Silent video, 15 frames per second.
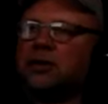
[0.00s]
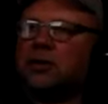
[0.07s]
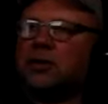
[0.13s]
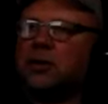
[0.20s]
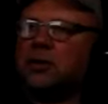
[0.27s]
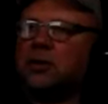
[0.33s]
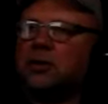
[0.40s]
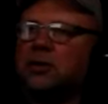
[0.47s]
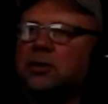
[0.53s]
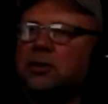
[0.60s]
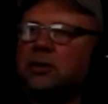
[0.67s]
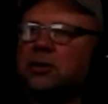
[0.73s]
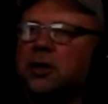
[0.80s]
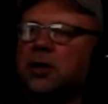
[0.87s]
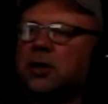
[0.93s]
load
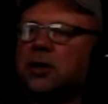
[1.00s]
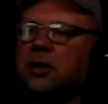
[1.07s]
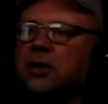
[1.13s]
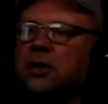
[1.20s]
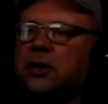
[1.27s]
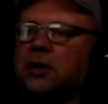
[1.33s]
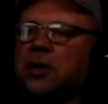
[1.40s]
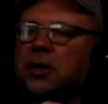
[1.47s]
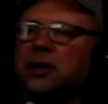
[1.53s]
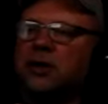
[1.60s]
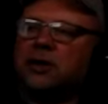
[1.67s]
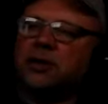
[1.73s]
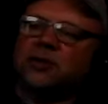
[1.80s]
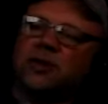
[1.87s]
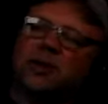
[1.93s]
uh, at the
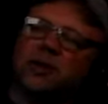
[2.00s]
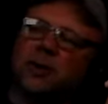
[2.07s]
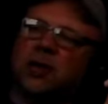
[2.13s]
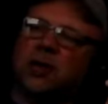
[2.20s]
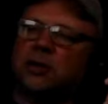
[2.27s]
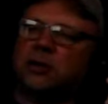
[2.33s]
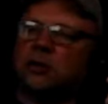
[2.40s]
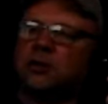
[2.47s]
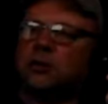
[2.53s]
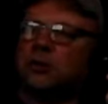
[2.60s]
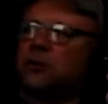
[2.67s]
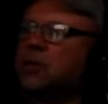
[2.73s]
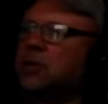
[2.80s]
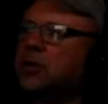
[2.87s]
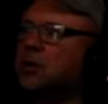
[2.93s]
generator, so
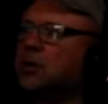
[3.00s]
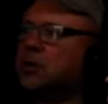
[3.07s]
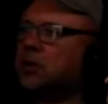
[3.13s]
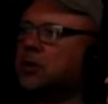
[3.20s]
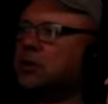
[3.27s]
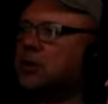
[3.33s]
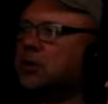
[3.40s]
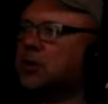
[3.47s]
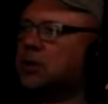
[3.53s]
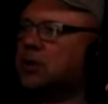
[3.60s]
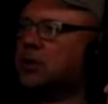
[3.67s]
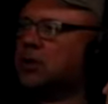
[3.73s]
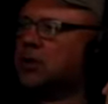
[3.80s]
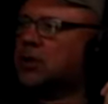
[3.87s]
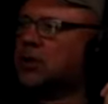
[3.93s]
make it work not,
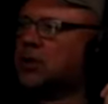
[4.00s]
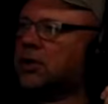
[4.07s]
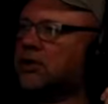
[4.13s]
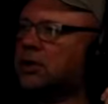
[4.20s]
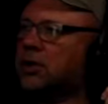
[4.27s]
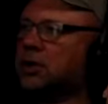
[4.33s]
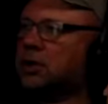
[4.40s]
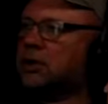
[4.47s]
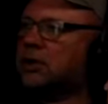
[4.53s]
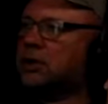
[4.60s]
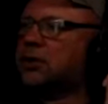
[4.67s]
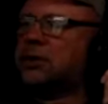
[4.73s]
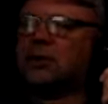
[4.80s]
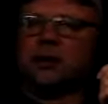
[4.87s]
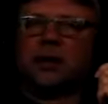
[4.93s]
not as hard,
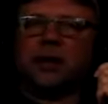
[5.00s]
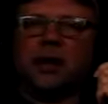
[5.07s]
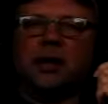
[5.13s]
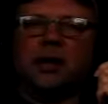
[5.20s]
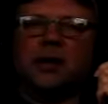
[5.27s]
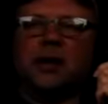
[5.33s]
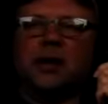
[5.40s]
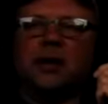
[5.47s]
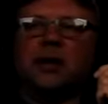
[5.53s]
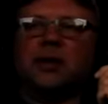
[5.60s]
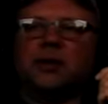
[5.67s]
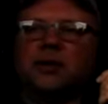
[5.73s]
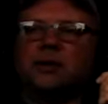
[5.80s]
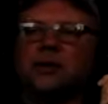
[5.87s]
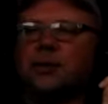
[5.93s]
okay?
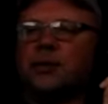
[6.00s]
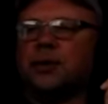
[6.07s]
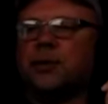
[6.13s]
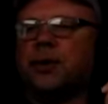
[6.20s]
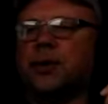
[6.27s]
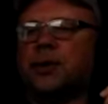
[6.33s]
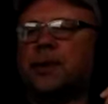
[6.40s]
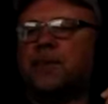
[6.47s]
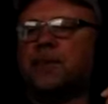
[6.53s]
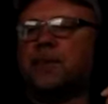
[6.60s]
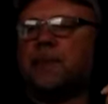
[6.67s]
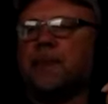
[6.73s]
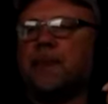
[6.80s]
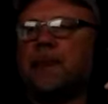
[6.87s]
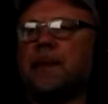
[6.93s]
So, um,
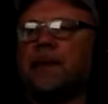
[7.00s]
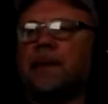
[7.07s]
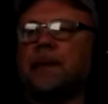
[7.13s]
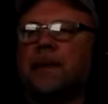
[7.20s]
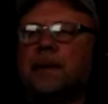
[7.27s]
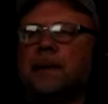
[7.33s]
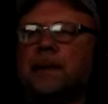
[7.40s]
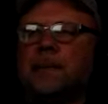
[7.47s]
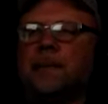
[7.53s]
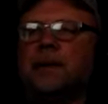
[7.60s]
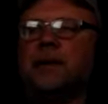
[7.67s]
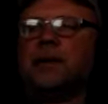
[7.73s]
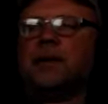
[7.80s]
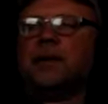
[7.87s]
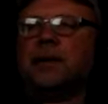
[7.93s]

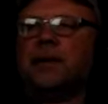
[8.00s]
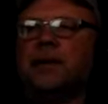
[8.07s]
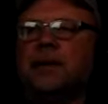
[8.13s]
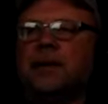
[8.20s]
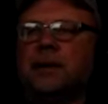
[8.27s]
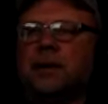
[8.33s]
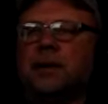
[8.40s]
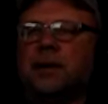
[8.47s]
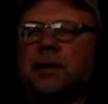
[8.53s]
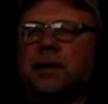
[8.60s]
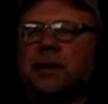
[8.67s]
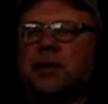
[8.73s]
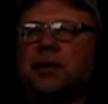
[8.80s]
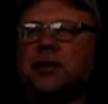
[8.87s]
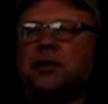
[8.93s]
but that
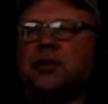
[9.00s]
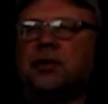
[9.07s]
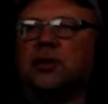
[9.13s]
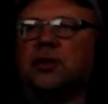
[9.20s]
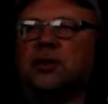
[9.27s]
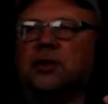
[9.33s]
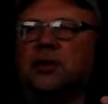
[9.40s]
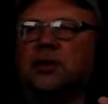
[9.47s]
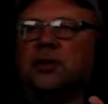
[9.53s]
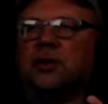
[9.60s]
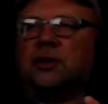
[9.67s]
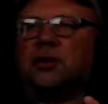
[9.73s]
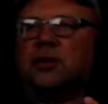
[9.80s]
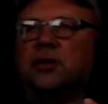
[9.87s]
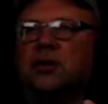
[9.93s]
was the
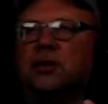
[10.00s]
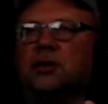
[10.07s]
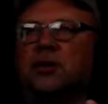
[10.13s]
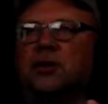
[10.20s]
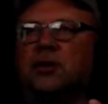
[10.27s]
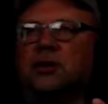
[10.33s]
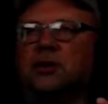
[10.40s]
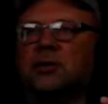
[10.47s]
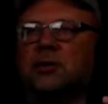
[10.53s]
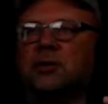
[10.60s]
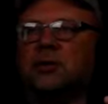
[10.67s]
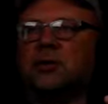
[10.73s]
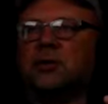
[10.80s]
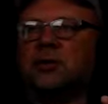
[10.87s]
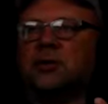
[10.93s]
synchronous
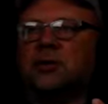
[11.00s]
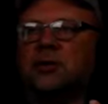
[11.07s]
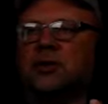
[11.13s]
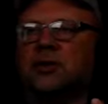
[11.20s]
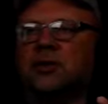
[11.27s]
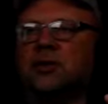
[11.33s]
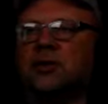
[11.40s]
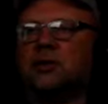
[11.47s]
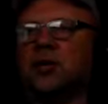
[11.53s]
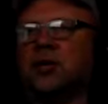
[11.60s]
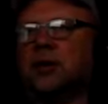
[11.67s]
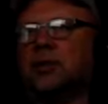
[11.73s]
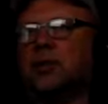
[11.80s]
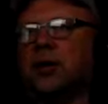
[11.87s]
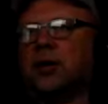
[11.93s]
machine used as a
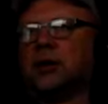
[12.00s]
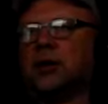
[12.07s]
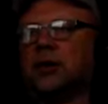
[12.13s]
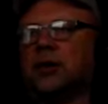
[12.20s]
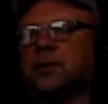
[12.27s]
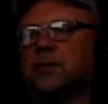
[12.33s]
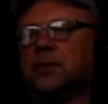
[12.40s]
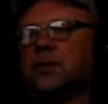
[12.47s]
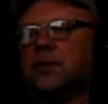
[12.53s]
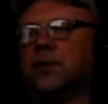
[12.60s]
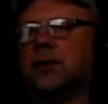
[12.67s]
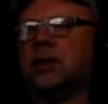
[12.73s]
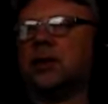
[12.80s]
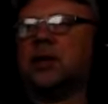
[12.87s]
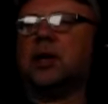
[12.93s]
generator,
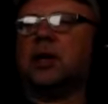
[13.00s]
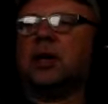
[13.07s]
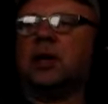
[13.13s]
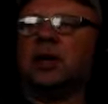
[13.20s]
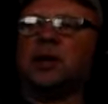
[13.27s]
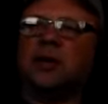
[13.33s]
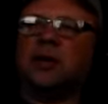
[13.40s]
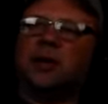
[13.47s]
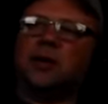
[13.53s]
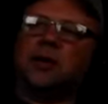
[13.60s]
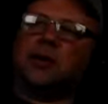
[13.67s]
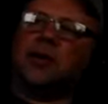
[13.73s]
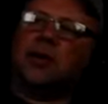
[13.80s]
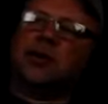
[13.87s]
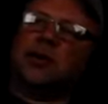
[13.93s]
right?
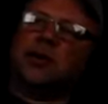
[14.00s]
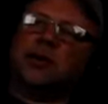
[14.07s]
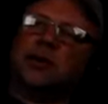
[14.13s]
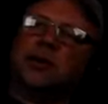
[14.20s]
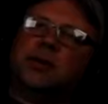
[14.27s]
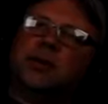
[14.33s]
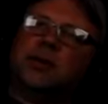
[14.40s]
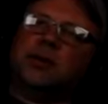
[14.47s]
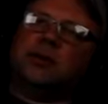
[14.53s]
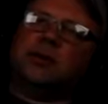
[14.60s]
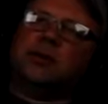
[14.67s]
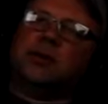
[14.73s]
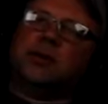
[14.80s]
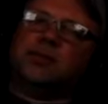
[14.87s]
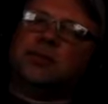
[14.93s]
The, the, the,
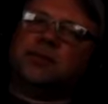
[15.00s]
the,